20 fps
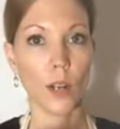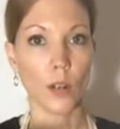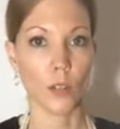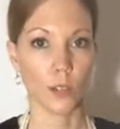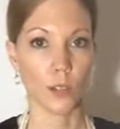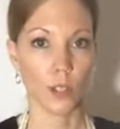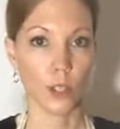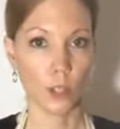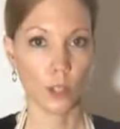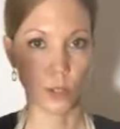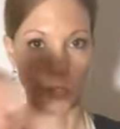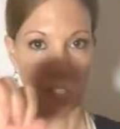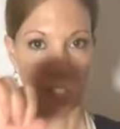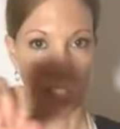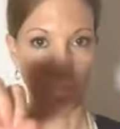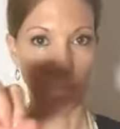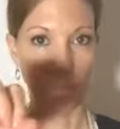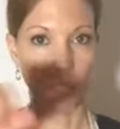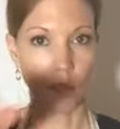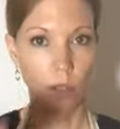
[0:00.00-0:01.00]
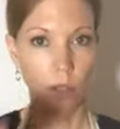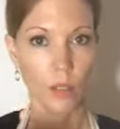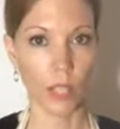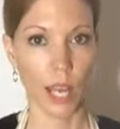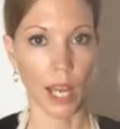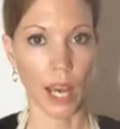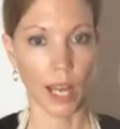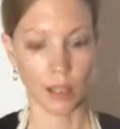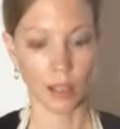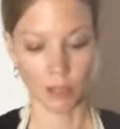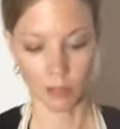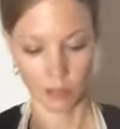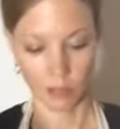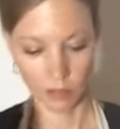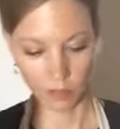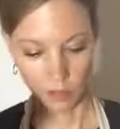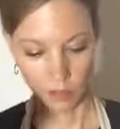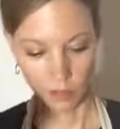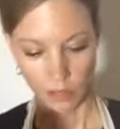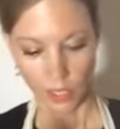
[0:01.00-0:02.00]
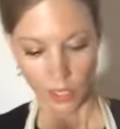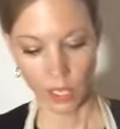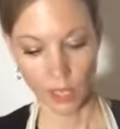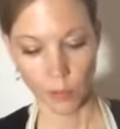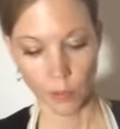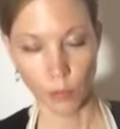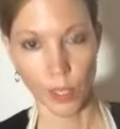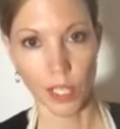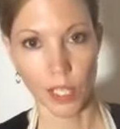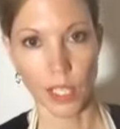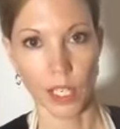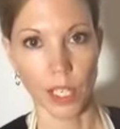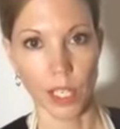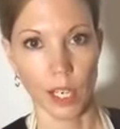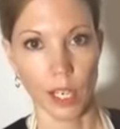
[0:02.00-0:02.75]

You'll see me do that. We need it.